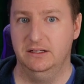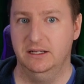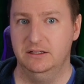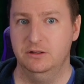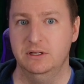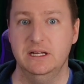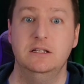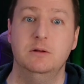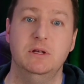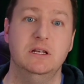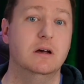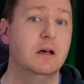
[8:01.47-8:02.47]
that you need to
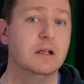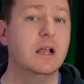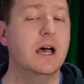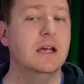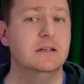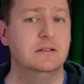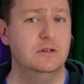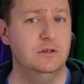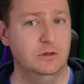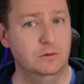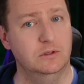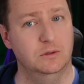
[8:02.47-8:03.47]
be online to
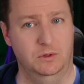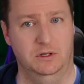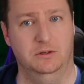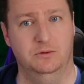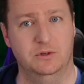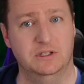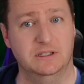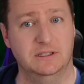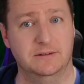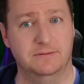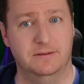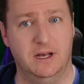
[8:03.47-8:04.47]
use Windows
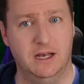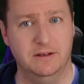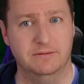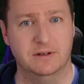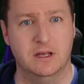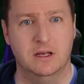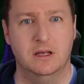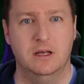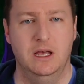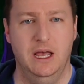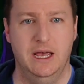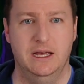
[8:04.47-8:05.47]
365,
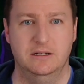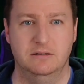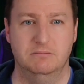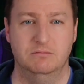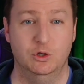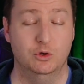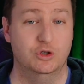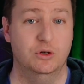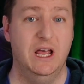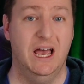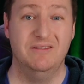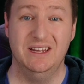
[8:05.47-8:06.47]
and you
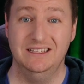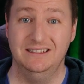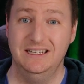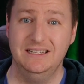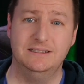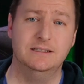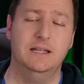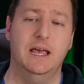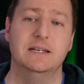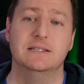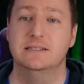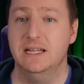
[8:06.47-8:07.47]
should have a decent
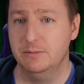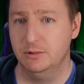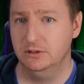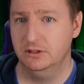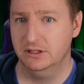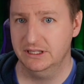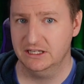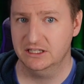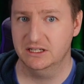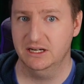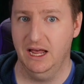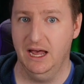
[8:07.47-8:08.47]
and stable
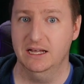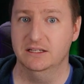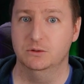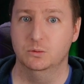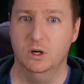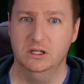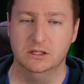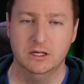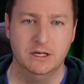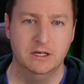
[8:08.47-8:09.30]
connection as well.